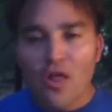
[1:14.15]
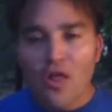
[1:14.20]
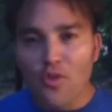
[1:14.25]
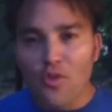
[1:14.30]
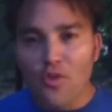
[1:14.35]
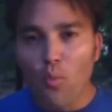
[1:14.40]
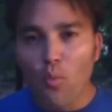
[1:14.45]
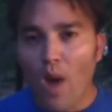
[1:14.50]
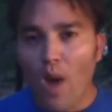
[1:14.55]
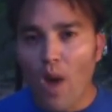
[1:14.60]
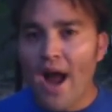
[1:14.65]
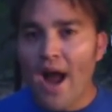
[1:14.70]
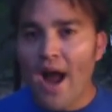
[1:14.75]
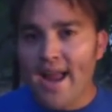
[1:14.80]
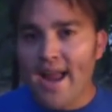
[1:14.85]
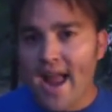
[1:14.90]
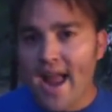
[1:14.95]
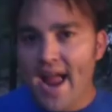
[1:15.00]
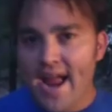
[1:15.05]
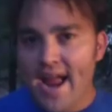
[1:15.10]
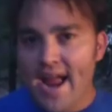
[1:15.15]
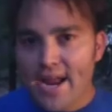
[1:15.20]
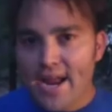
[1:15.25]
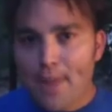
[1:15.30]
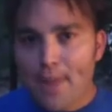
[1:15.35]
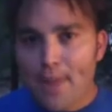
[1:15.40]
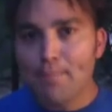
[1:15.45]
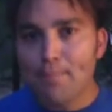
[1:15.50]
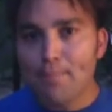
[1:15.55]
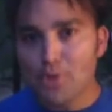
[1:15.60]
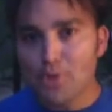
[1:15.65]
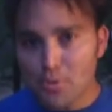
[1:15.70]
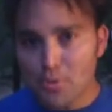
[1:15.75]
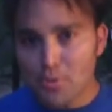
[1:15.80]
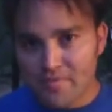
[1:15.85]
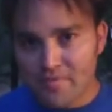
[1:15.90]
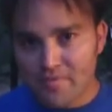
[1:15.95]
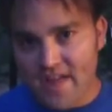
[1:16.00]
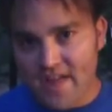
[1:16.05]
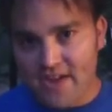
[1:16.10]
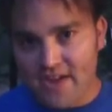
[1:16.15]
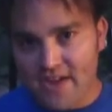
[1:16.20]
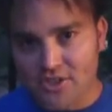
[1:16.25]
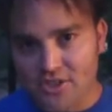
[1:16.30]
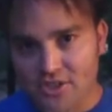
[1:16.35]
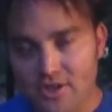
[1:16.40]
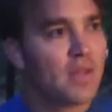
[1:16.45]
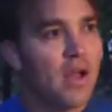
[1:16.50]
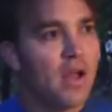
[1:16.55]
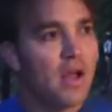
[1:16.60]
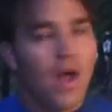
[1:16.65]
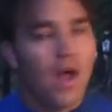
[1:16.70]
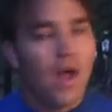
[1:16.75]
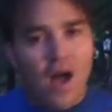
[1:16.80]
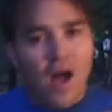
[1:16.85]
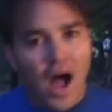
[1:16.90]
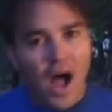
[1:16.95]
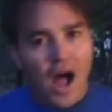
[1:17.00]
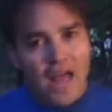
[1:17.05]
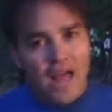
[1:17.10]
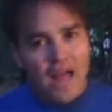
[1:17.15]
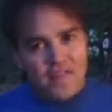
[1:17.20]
the YA boom factor. I